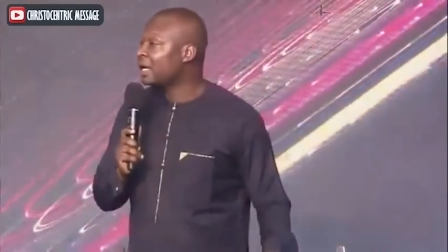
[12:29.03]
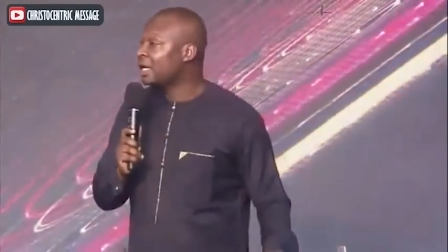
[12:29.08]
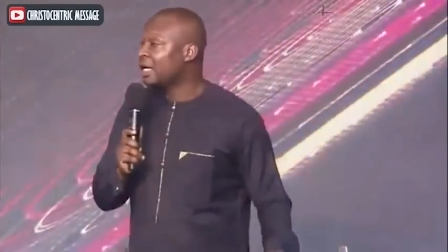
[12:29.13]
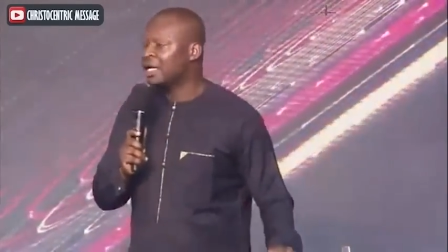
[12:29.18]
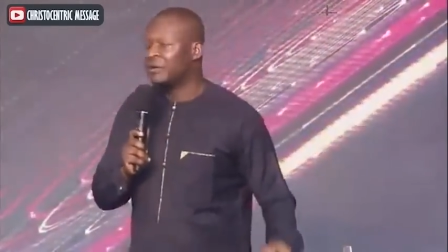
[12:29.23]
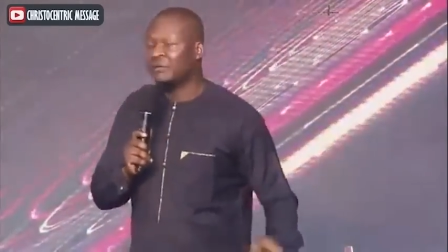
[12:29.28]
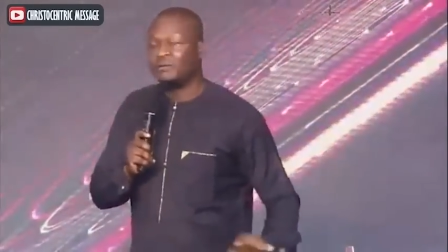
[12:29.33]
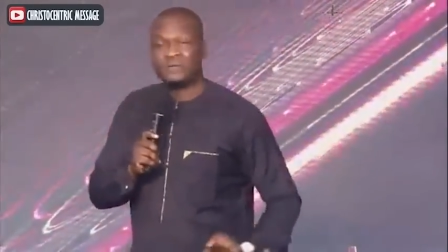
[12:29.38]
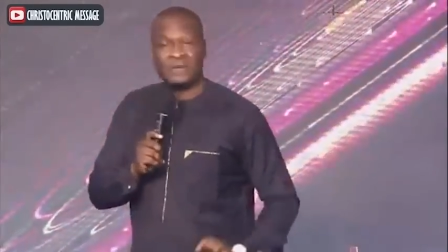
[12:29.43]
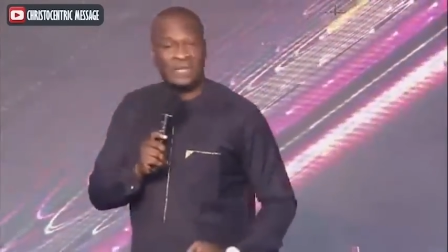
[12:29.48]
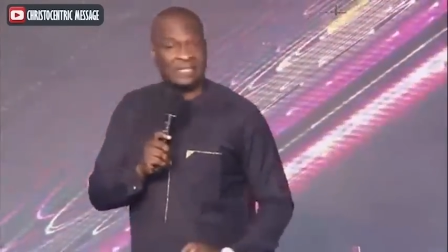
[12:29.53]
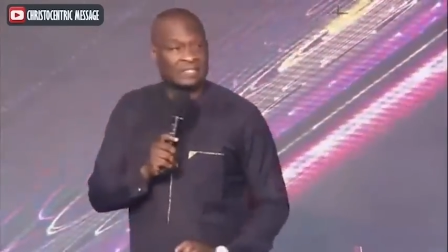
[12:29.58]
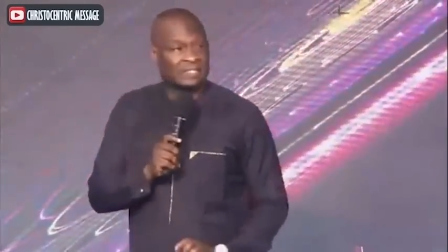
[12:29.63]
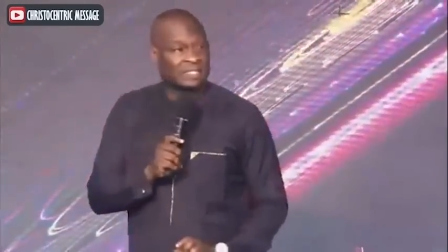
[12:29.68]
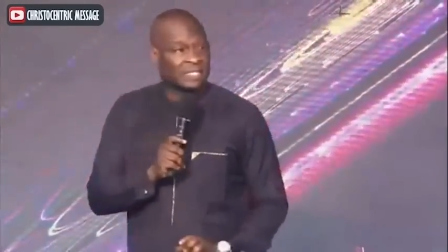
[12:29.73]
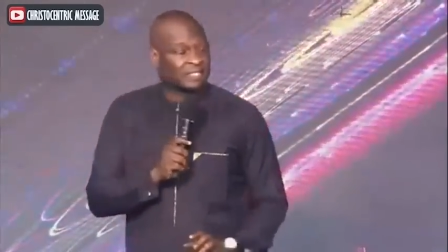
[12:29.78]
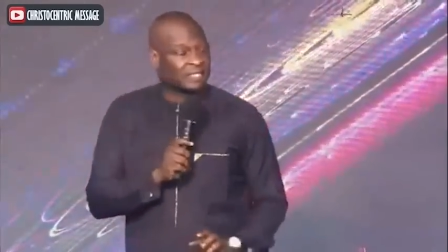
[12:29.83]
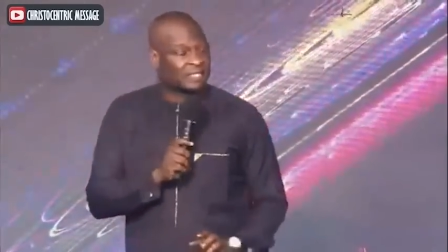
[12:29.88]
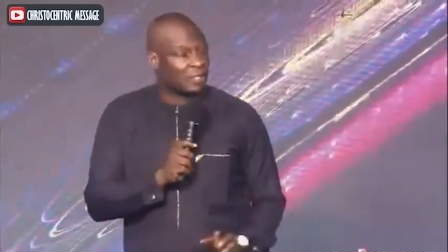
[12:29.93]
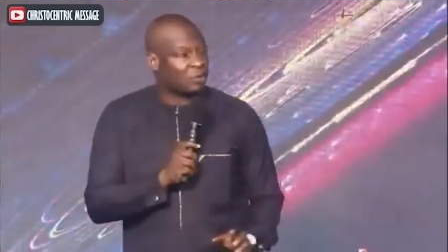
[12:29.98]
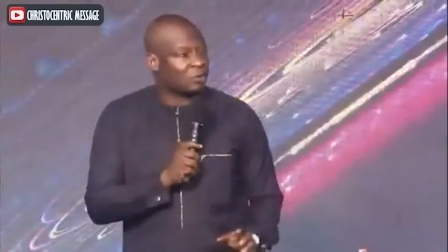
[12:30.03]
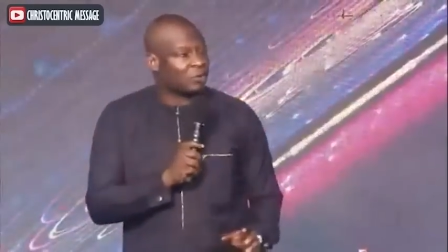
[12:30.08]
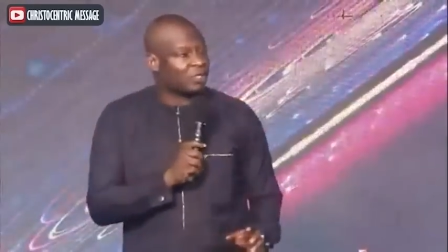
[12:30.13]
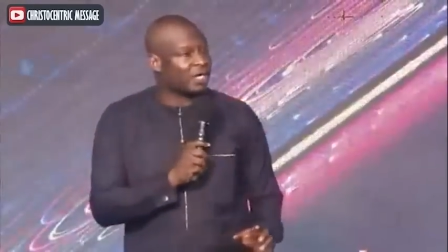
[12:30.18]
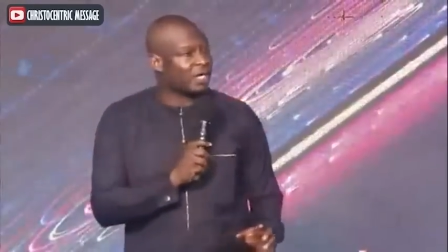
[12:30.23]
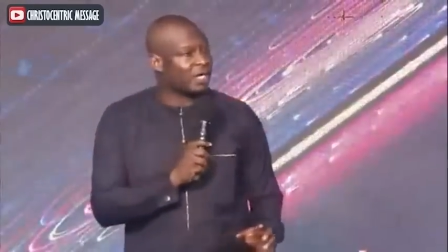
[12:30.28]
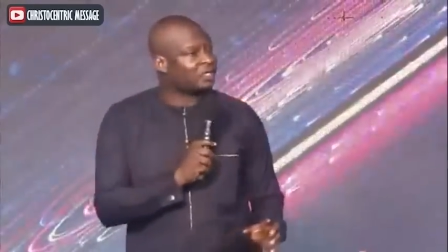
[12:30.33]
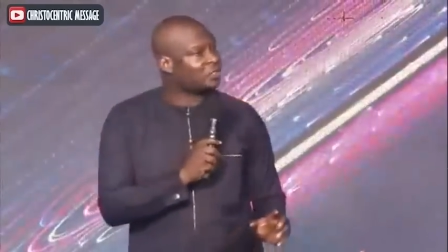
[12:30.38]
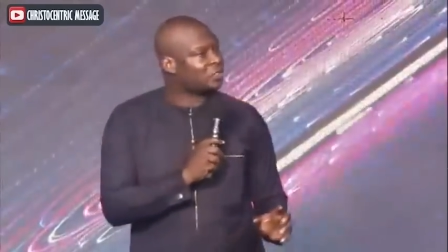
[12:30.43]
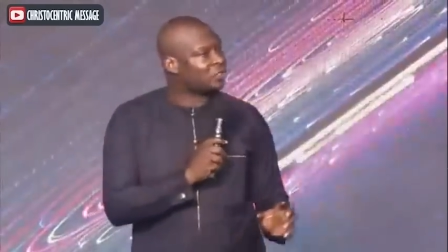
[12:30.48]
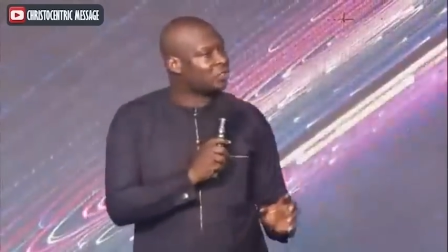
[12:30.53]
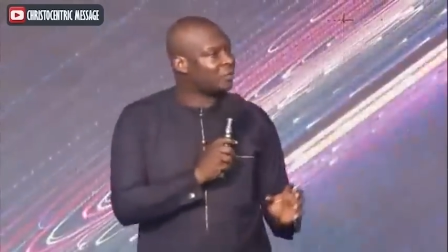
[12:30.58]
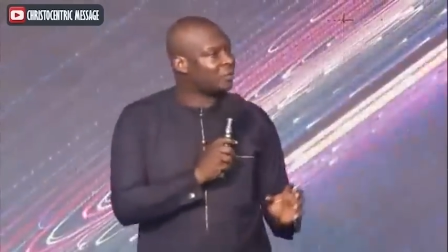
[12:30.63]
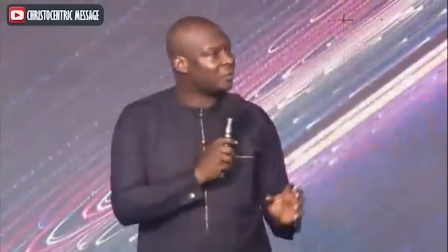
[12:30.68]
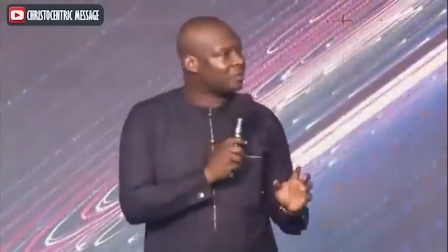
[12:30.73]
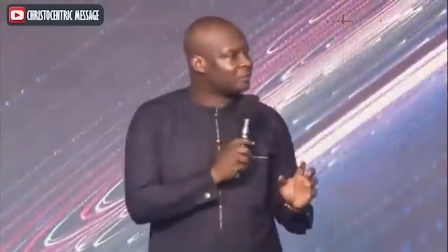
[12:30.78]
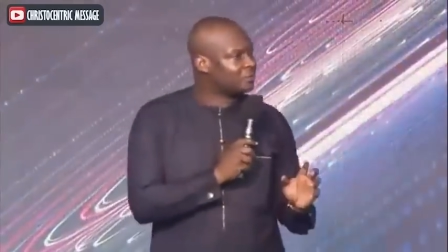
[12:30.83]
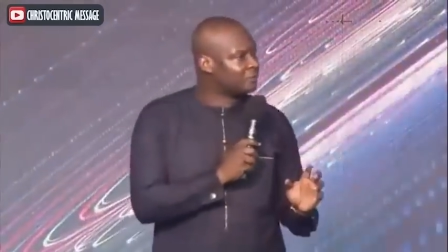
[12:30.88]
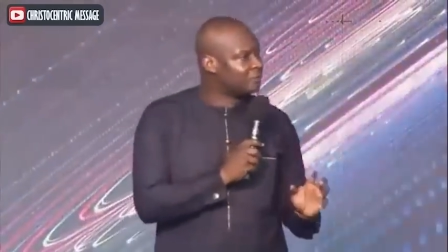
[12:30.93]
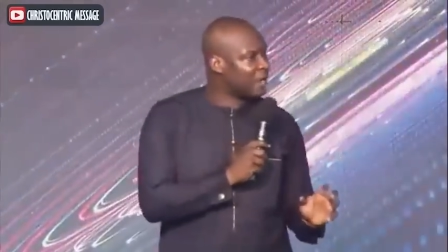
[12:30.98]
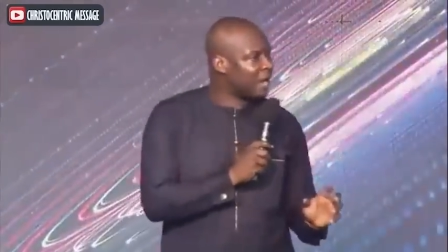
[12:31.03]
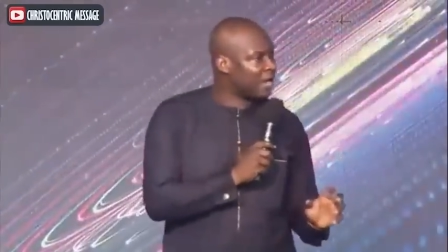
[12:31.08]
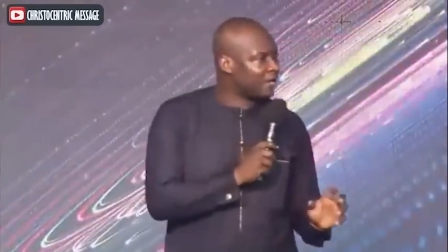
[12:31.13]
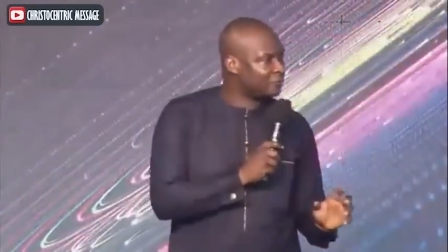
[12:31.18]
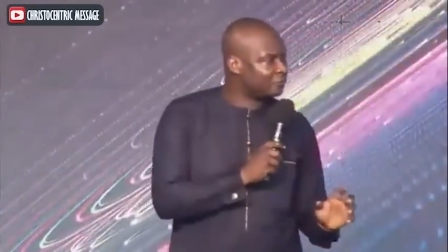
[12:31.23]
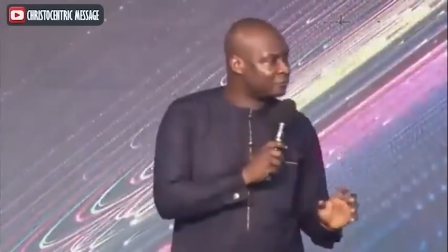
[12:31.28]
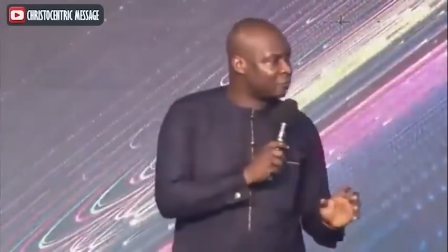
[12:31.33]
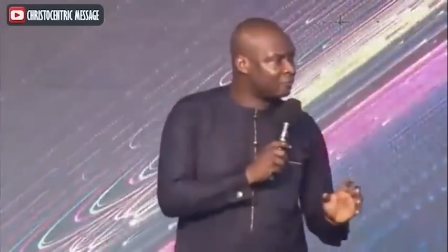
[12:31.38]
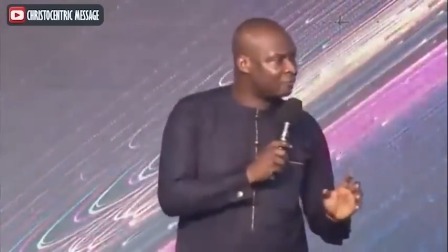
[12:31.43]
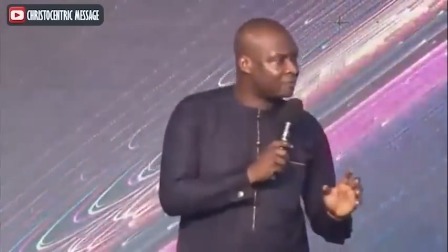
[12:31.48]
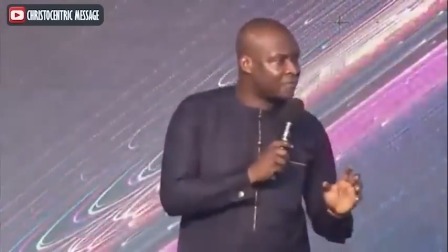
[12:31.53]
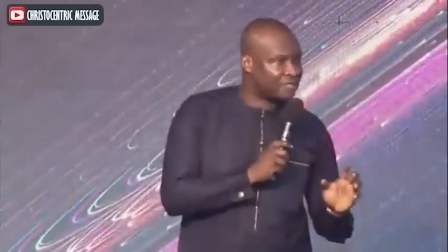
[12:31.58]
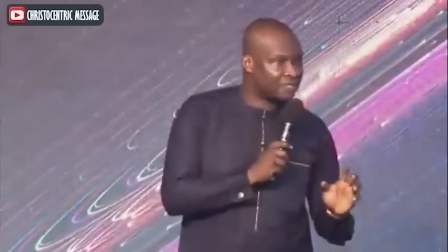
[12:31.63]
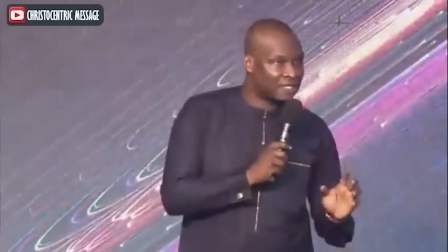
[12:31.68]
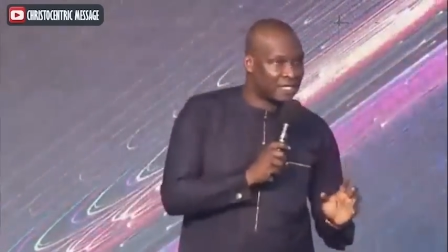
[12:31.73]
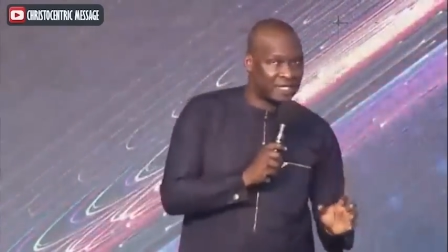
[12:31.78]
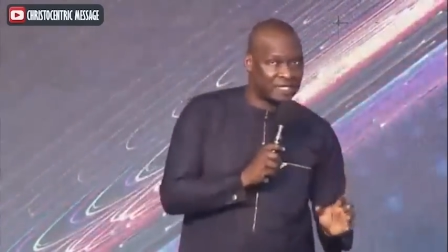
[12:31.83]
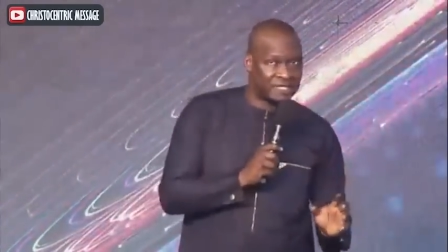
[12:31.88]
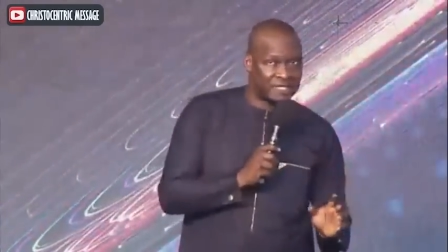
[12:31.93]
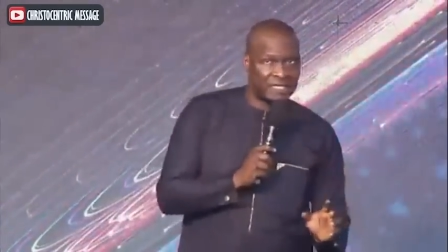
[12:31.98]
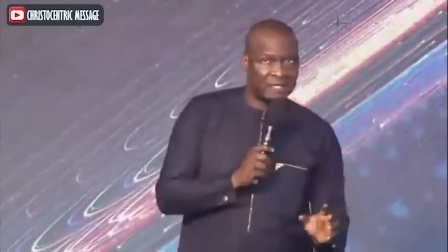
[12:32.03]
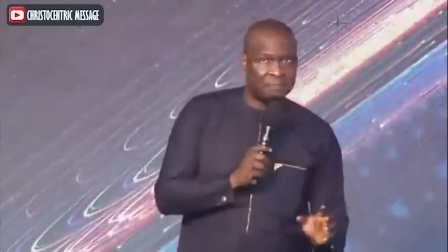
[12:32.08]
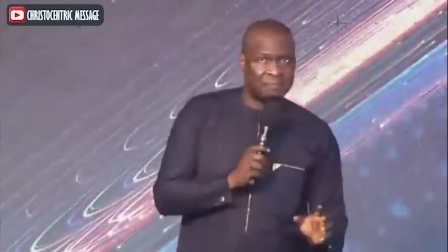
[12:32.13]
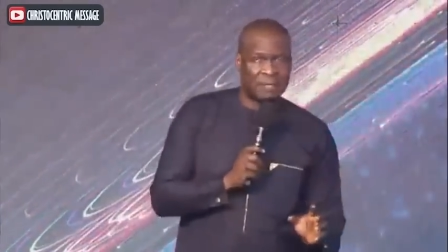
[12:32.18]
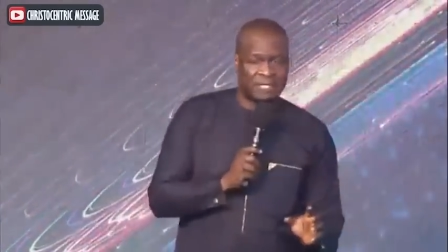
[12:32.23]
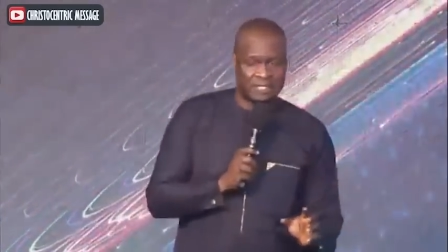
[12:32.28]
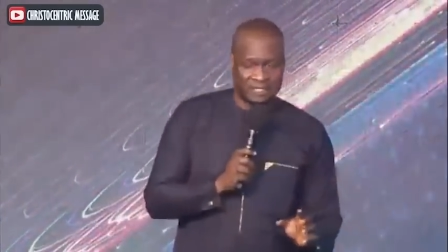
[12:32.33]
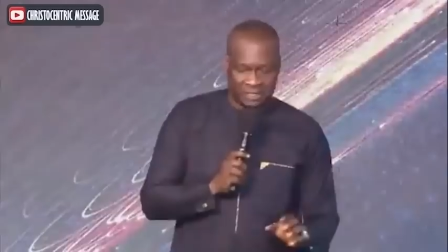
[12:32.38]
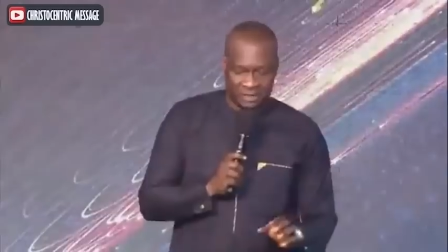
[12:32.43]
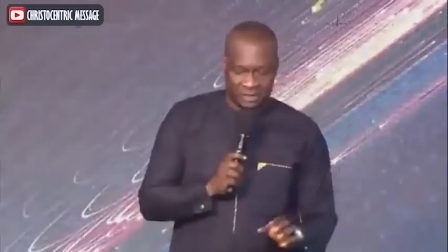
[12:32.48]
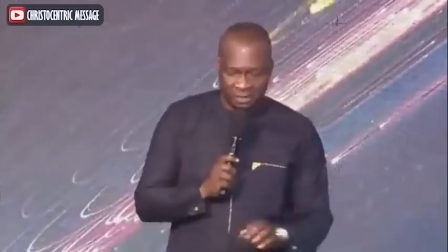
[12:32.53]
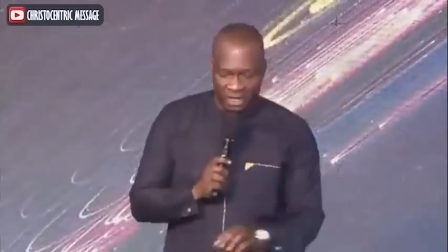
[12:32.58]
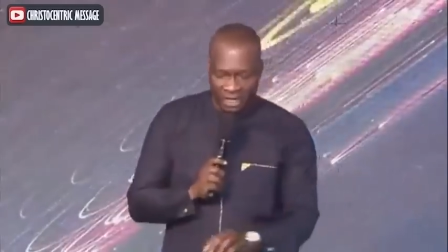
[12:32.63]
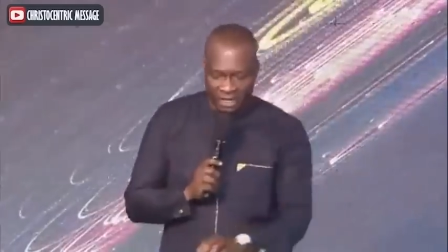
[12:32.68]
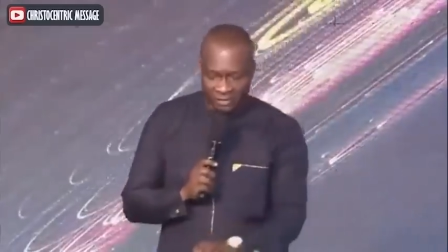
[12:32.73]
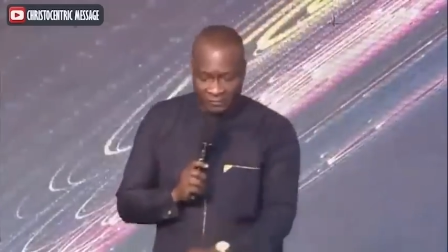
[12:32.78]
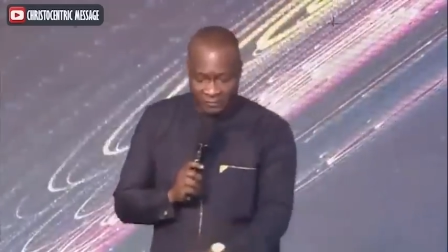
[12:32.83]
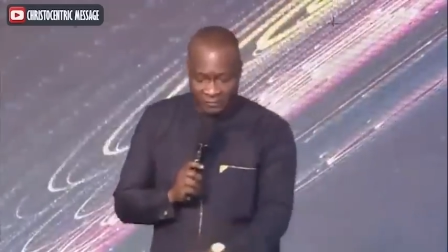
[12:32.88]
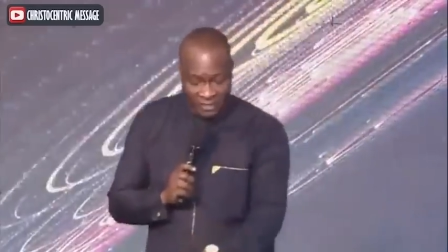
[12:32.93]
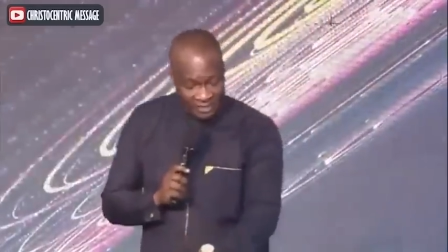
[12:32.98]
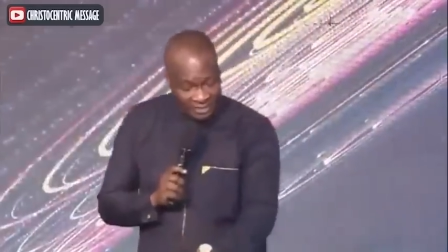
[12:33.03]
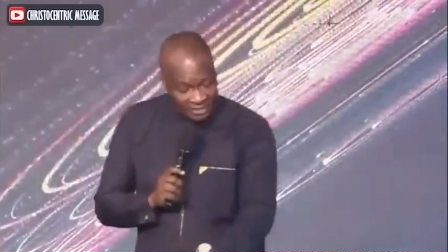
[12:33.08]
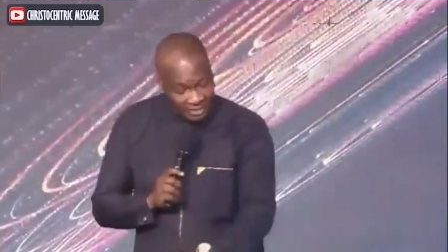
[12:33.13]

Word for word: in first Thessalonians chapter 5 from verse 18 particularly first